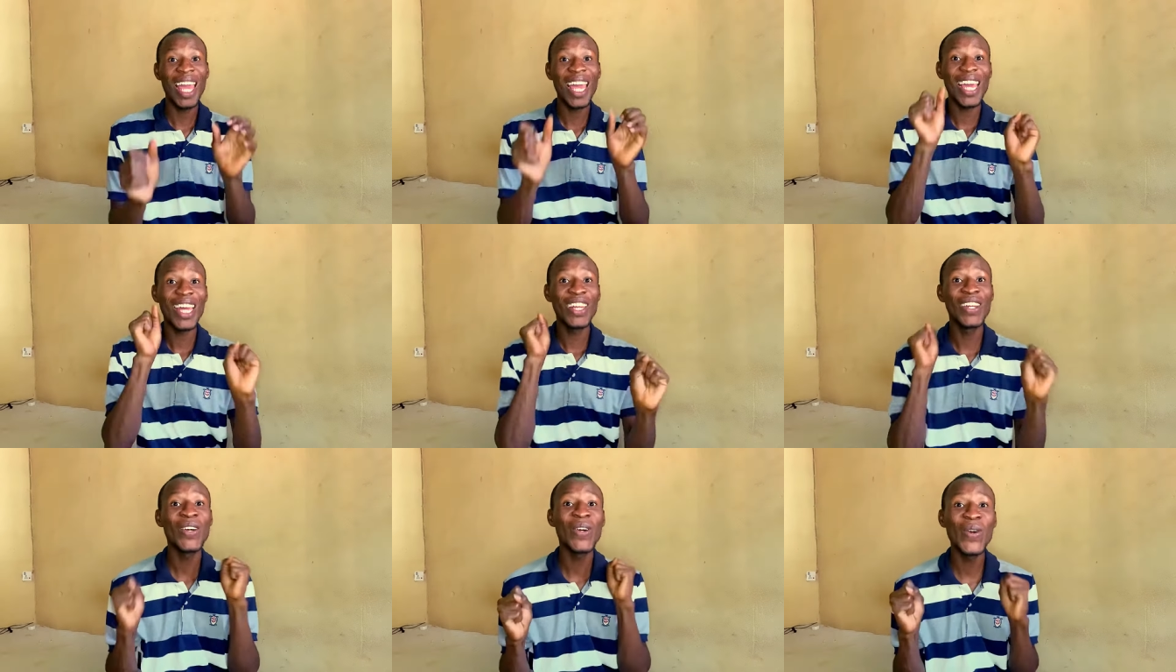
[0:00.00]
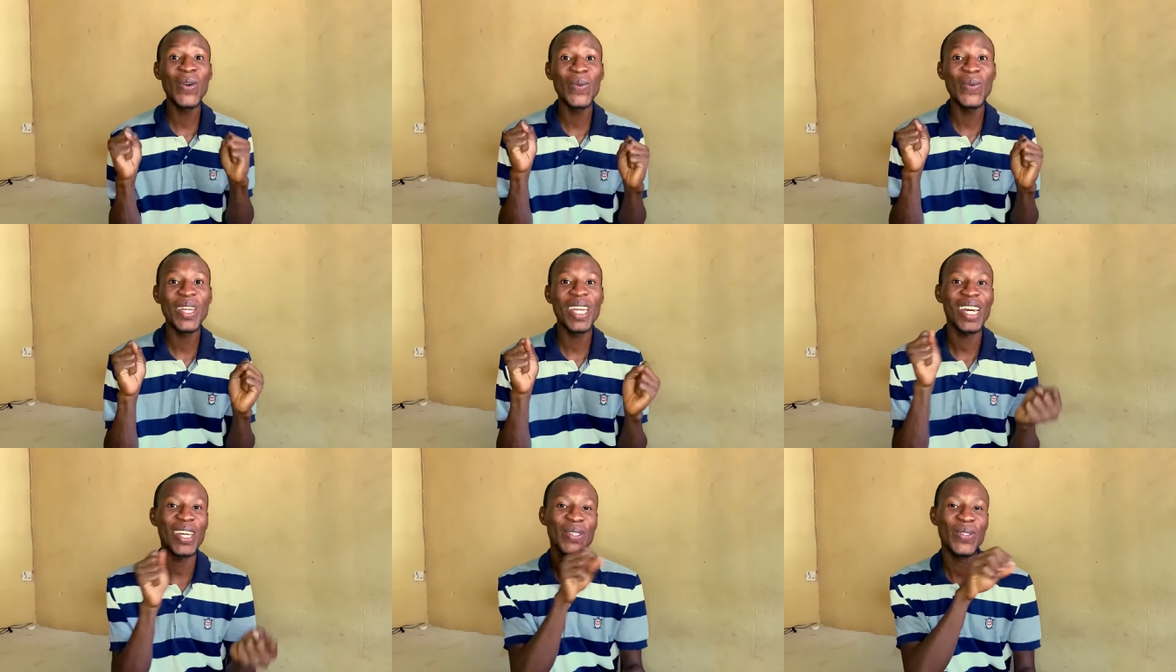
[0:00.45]
Hello,
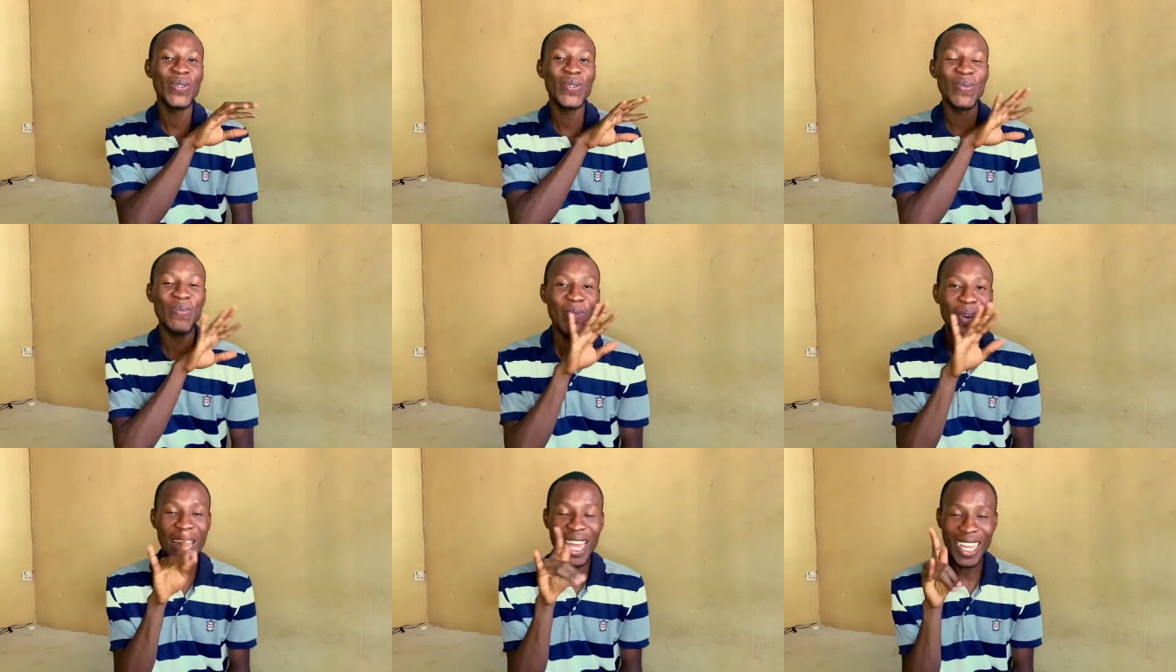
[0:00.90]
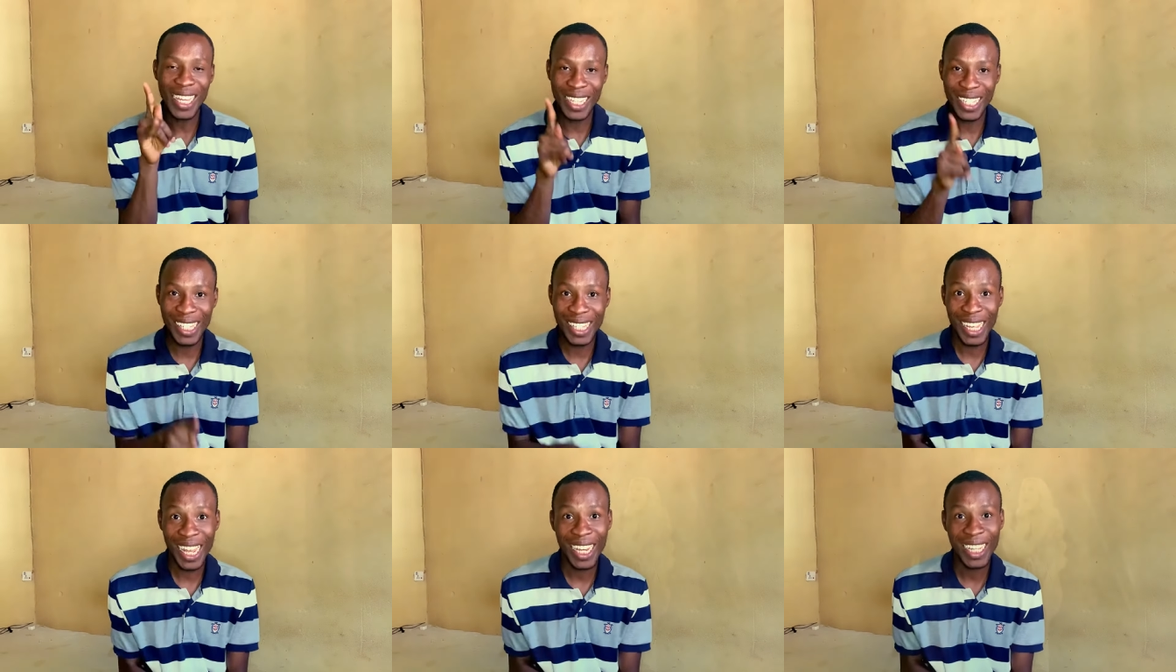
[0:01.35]
we are super
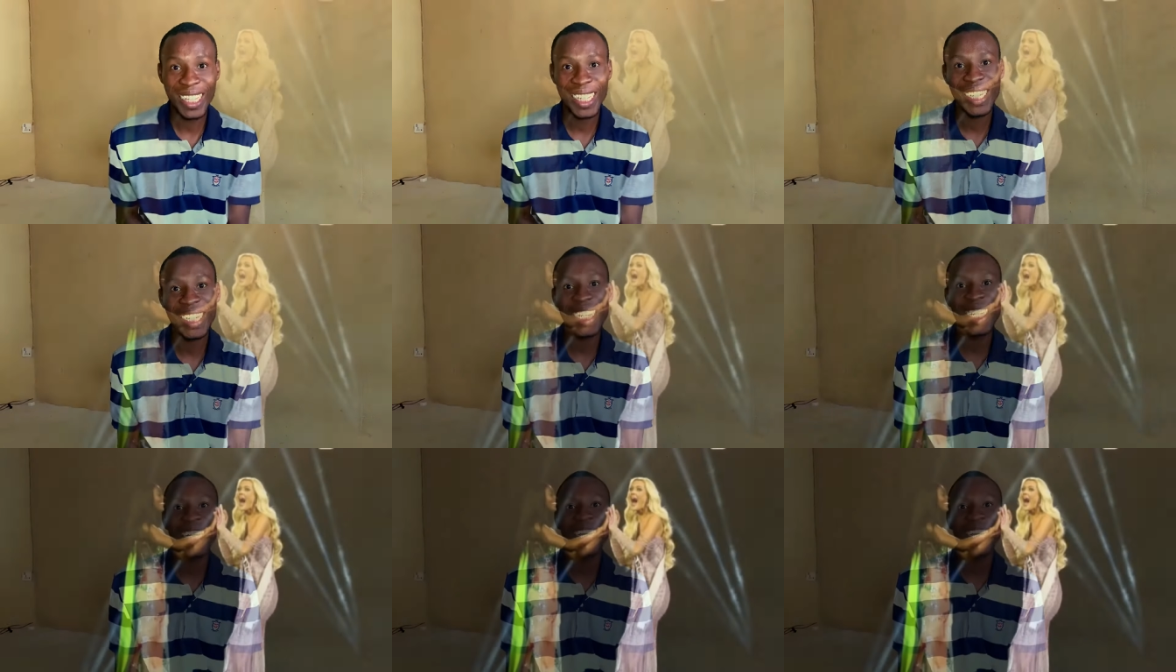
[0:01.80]
excited that